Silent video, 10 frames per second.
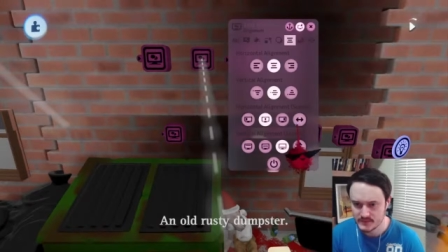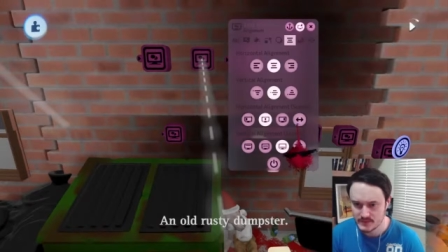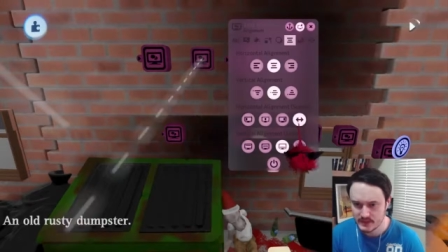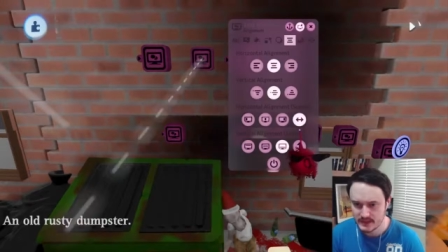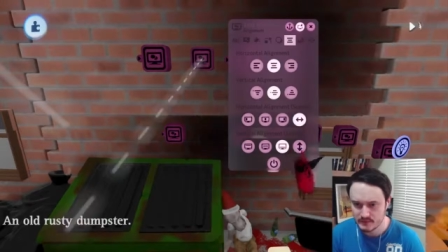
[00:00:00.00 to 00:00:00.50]

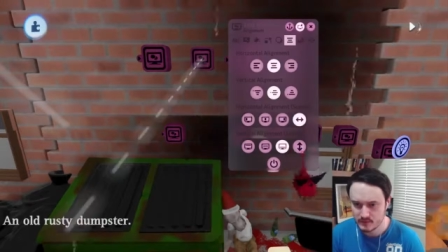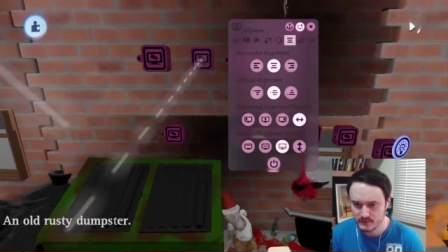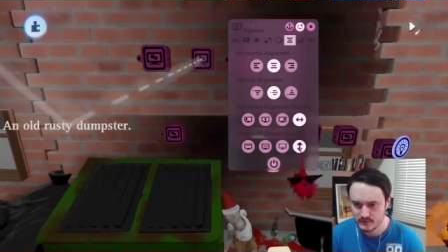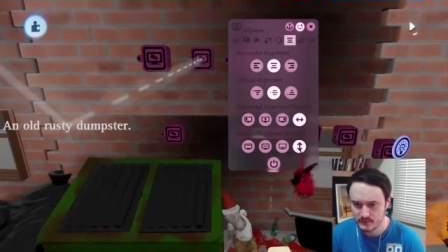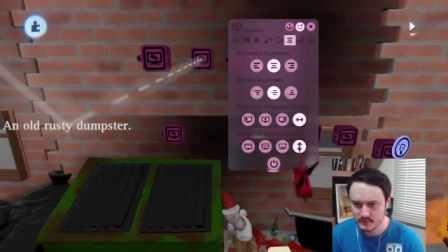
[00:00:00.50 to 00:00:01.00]
so I can
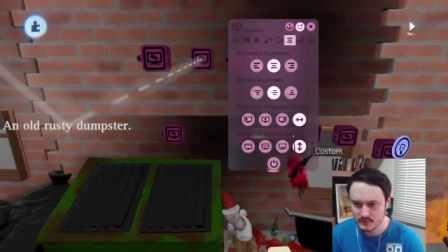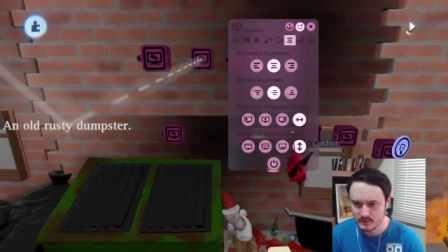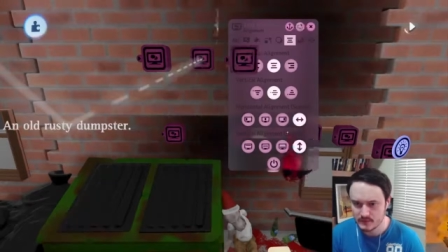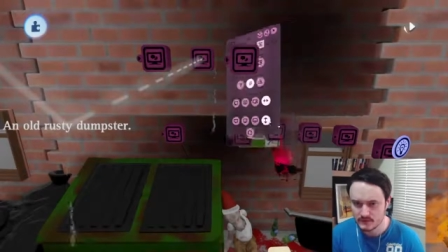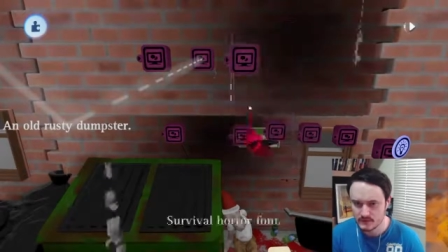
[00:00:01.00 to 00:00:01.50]
move them
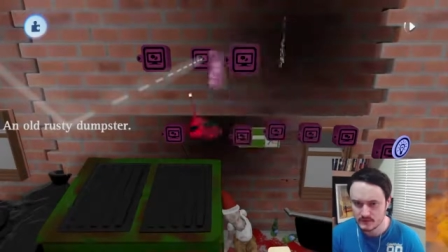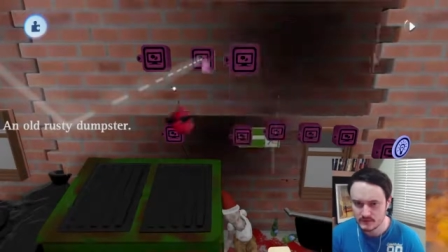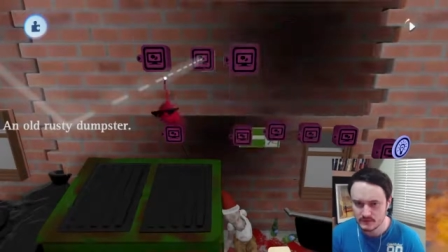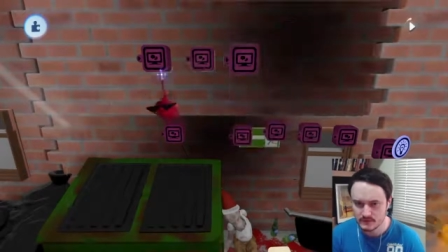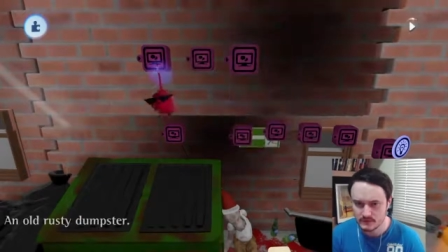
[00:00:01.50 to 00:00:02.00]
around.
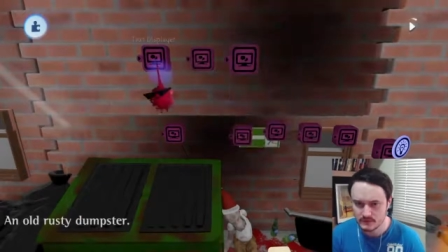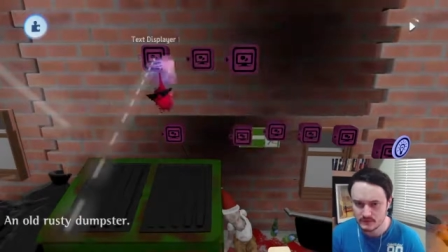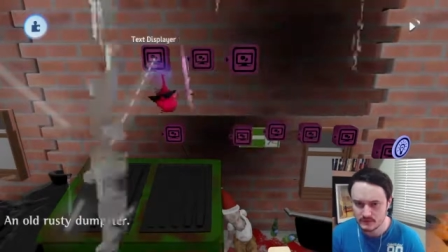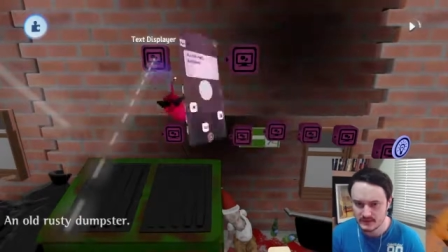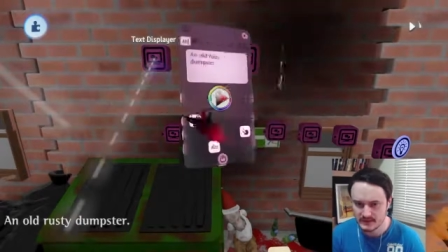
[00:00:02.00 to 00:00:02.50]

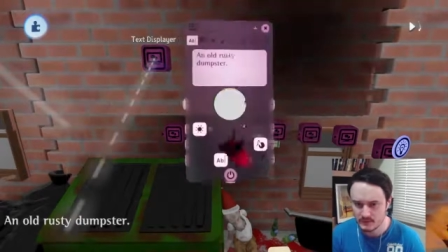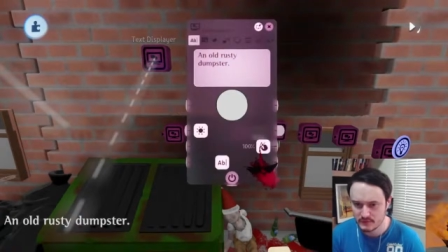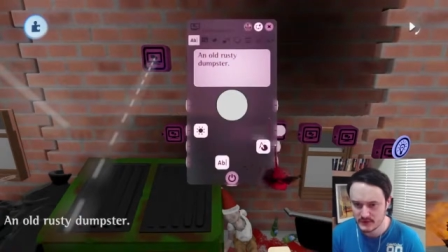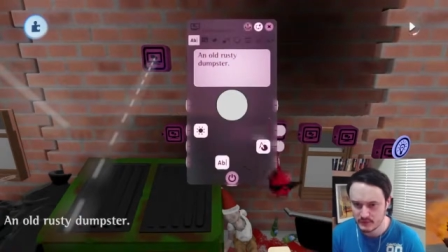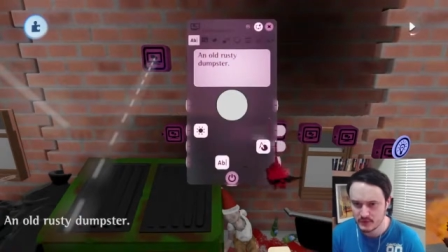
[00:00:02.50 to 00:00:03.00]
Did I
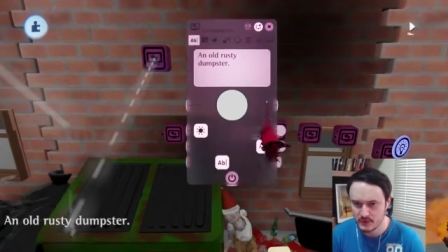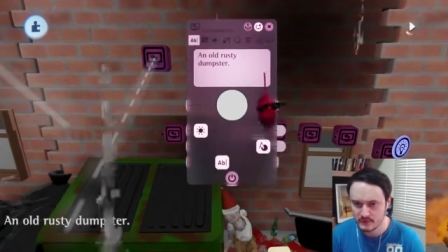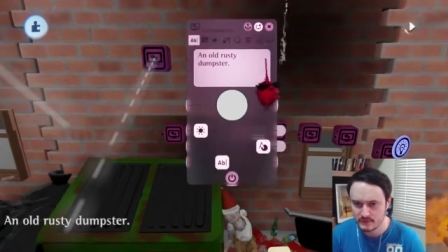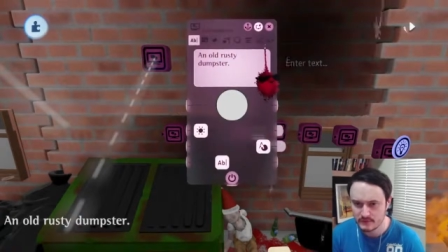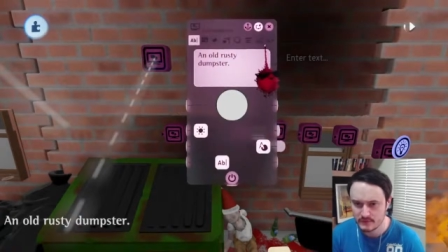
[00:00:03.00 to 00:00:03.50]
move that one
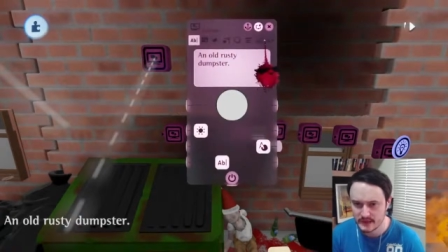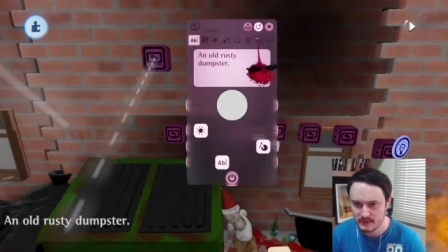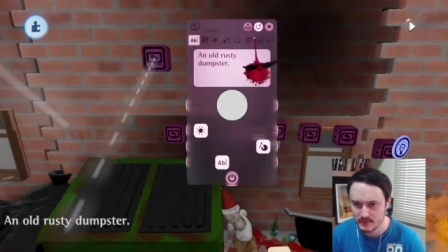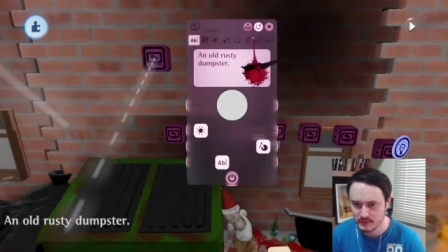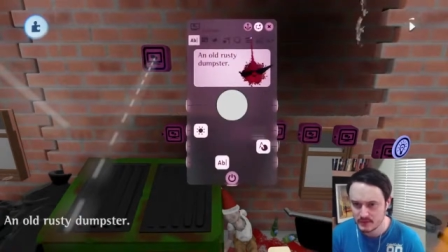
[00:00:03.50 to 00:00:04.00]
off?
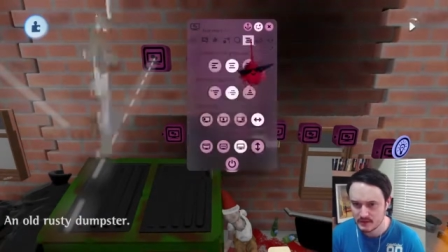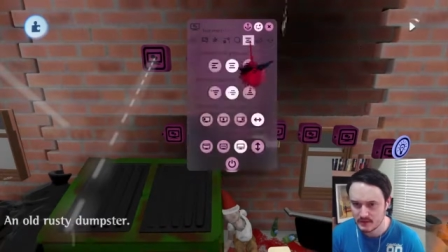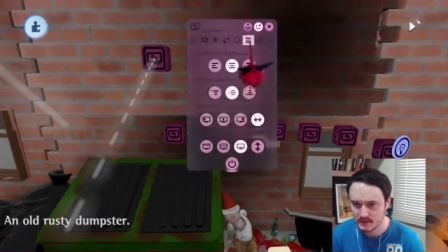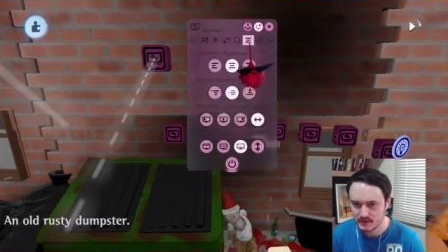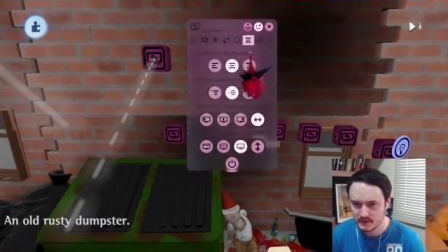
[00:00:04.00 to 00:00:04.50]
Can't remember.
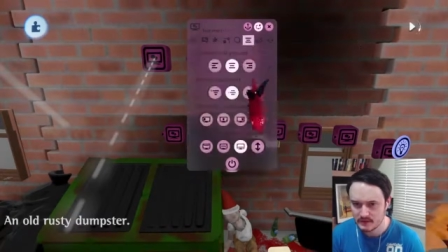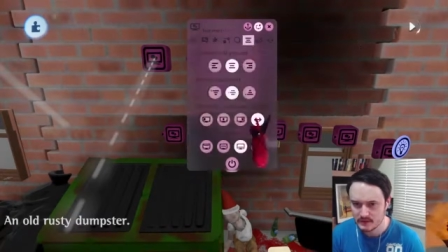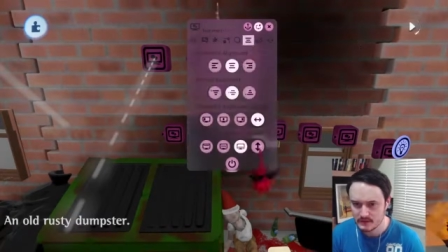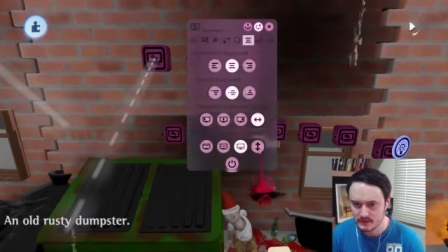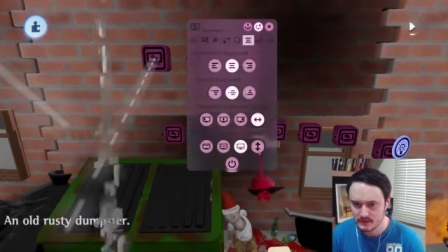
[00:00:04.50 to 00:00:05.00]

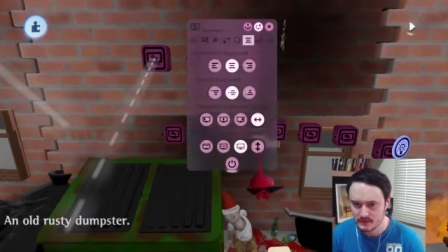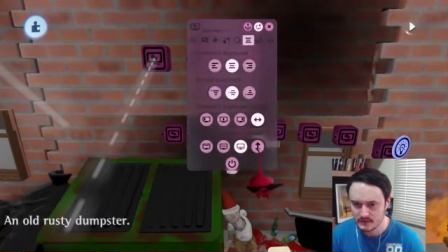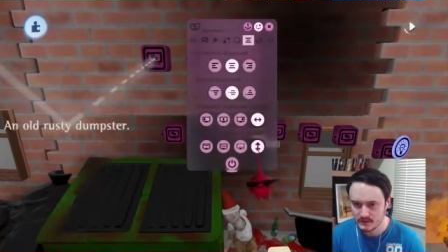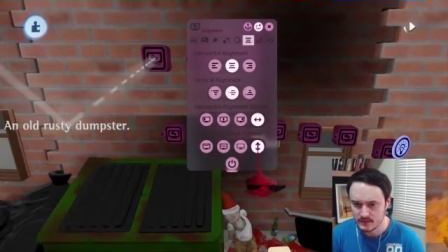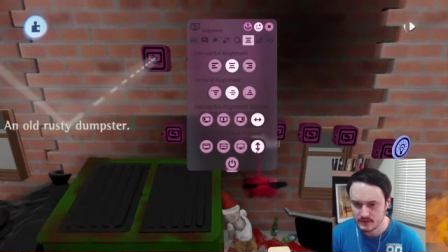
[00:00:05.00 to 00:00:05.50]

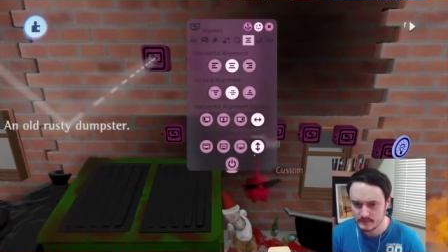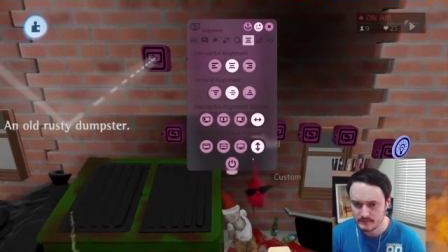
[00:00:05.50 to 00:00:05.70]
Oh, okay.